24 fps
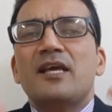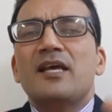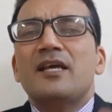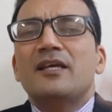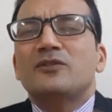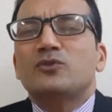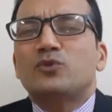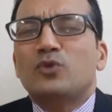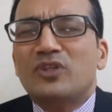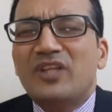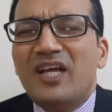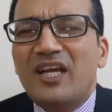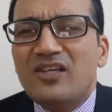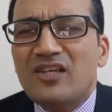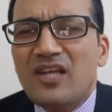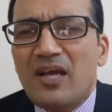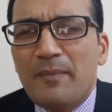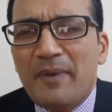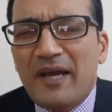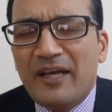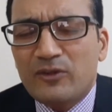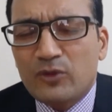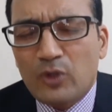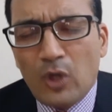So that time
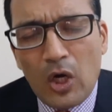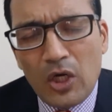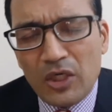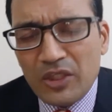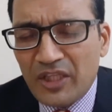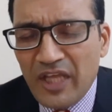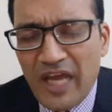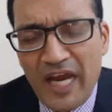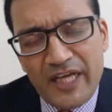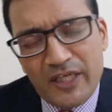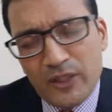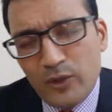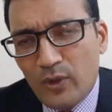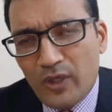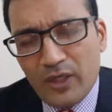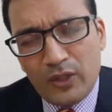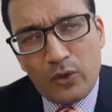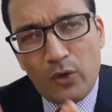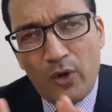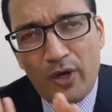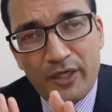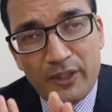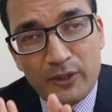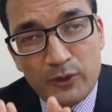I thought that you are
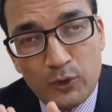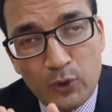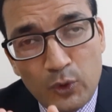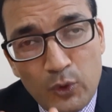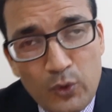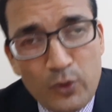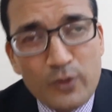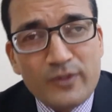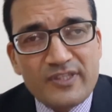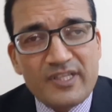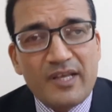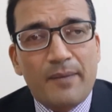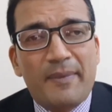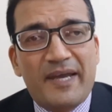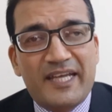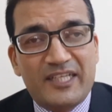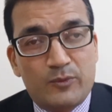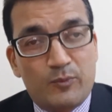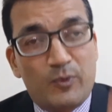going to lose the match,